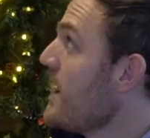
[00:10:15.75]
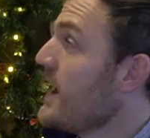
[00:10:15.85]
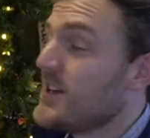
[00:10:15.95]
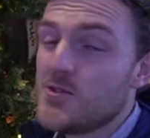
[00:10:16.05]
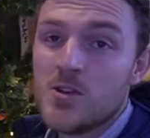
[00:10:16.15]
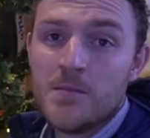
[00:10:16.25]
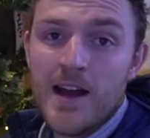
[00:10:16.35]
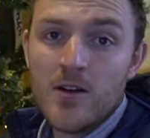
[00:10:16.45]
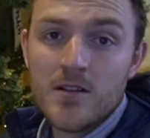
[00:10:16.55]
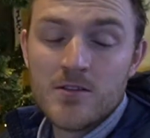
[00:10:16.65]
it's all
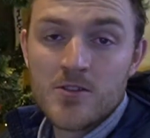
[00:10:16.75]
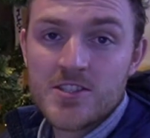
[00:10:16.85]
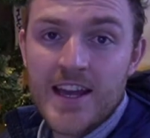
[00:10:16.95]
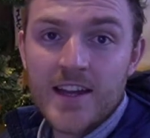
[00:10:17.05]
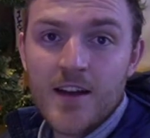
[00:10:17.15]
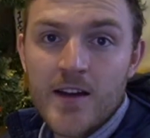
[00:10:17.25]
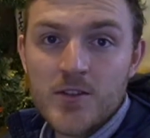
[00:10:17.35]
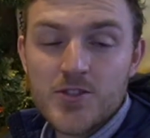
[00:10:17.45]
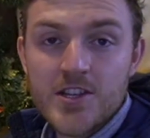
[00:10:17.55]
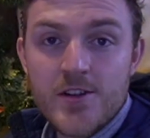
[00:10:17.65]
about not taking life
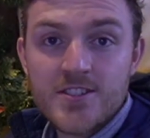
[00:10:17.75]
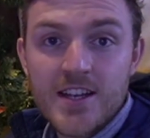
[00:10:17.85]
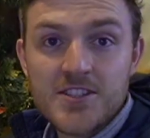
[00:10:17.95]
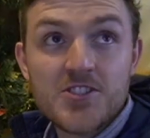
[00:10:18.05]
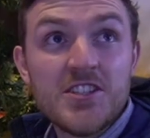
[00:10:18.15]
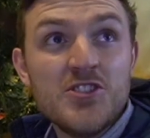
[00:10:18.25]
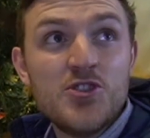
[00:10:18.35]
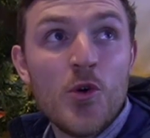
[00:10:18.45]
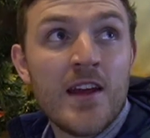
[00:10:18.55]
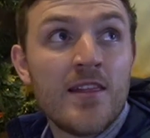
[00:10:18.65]
too serious and just
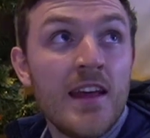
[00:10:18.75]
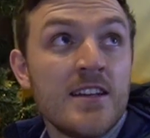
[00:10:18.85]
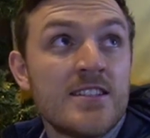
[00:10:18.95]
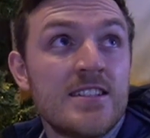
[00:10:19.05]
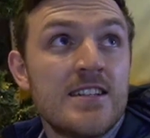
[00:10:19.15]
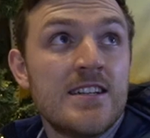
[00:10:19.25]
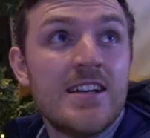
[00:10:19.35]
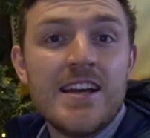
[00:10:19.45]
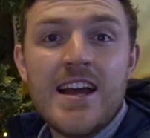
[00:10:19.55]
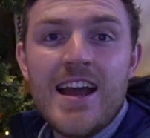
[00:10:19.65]
enjoying things
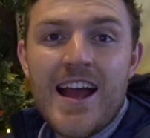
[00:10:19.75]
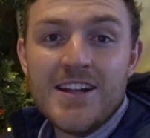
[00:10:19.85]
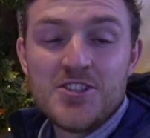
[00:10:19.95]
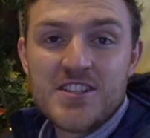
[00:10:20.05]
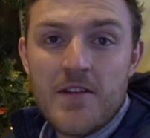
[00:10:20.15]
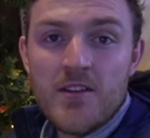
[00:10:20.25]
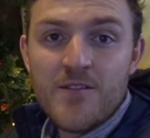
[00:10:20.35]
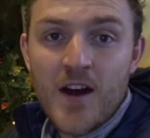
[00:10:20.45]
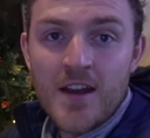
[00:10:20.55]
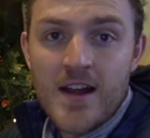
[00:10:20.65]
and just having
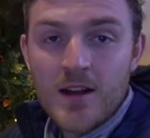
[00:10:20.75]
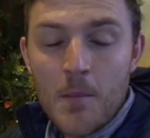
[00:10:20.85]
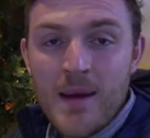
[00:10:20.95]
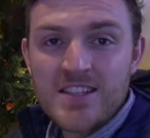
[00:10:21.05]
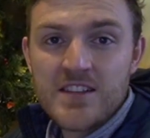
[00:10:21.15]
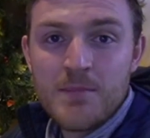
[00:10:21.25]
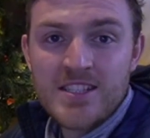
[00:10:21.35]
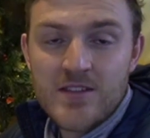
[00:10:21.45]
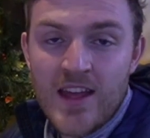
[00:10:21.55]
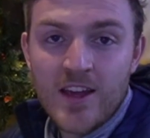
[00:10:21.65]
fun. A
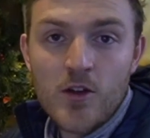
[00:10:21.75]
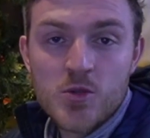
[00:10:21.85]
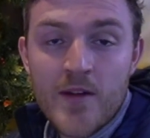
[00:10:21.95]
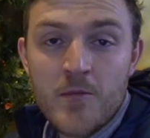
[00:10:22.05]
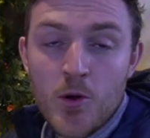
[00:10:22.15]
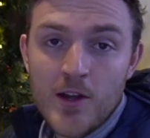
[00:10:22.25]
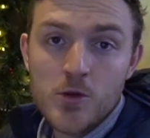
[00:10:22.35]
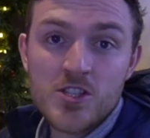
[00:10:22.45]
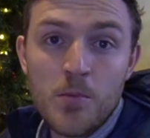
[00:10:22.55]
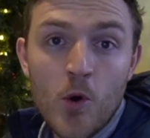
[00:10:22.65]
massive thank you to everybody who
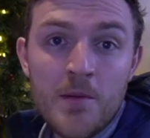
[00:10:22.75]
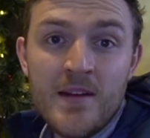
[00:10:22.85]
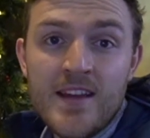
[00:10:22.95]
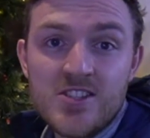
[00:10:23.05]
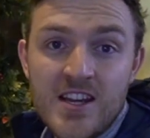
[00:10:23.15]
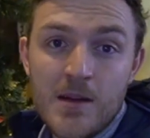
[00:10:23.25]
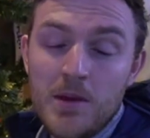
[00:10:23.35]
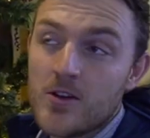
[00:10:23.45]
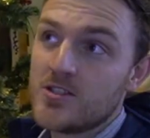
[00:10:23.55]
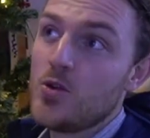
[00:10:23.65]
supported me this year,
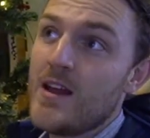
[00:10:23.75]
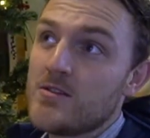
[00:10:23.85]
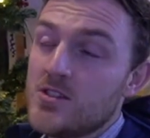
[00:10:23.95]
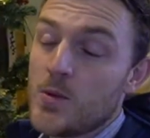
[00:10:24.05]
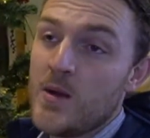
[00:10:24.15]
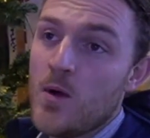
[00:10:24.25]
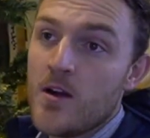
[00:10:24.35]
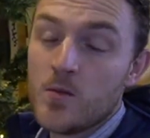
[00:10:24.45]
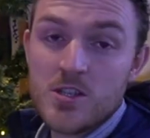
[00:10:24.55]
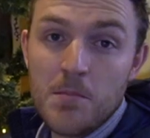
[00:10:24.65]
because
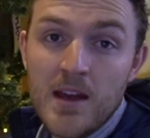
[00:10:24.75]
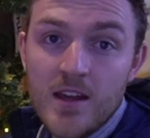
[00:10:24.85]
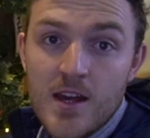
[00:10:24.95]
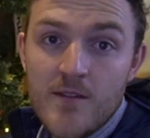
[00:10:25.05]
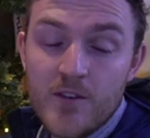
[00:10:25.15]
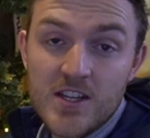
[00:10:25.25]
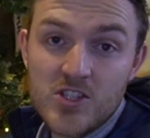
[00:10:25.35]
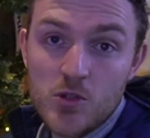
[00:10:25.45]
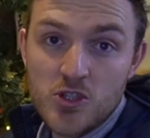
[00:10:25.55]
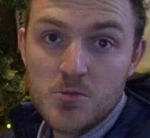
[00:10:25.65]
2021 was a big year for this
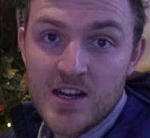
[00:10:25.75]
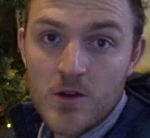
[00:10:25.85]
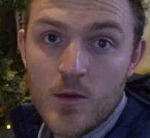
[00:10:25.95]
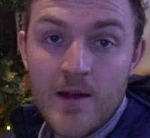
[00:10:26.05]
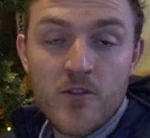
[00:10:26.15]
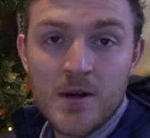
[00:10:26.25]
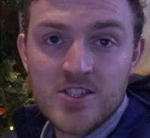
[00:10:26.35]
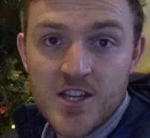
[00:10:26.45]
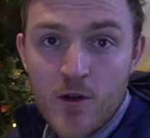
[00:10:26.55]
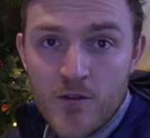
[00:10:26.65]
YouTube channel and for
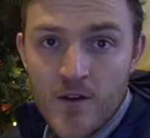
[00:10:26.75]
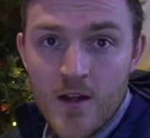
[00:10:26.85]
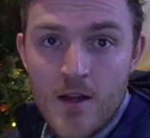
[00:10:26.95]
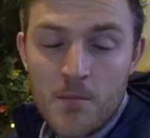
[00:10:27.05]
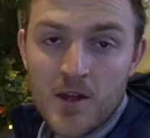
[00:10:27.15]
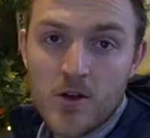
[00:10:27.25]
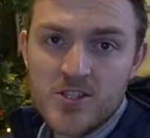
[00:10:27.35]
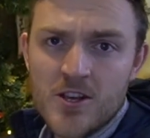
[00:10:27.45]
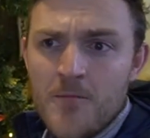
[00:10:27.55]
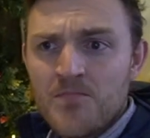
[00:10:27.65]
myself,
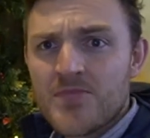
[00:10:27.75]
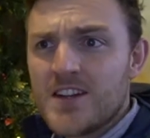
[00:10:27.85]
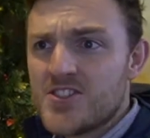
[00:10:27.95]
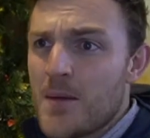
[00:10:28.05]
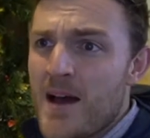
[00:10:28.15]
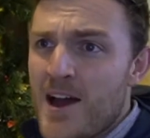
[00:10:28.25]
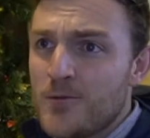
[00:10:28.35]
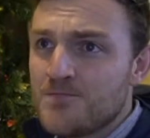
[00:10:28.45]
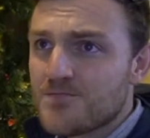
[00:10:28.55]
because somehow